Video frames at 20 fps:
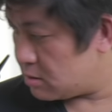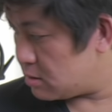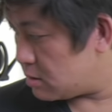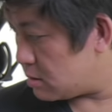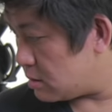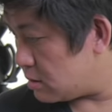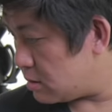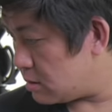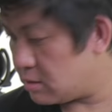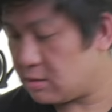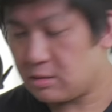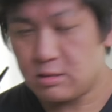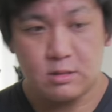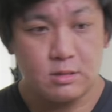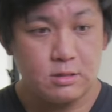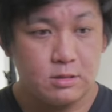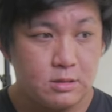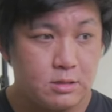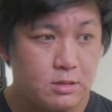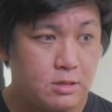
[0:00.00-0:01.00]

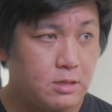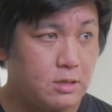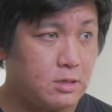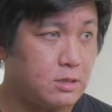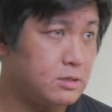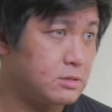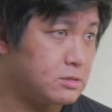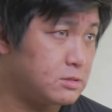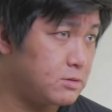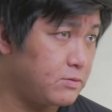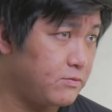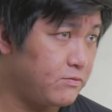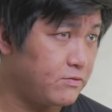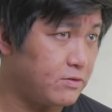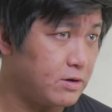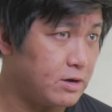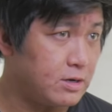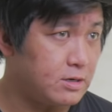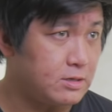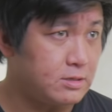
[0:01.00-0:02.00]
And let's
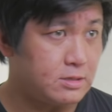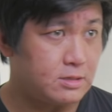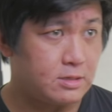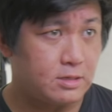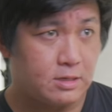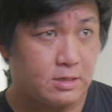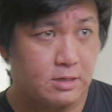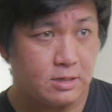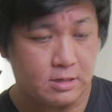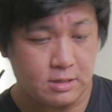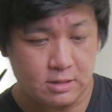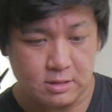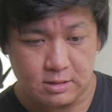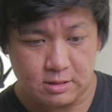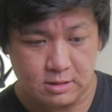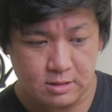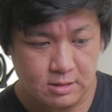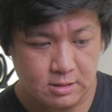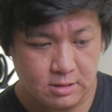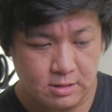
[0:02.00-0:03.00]
find
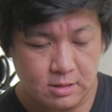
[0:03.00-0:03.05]
a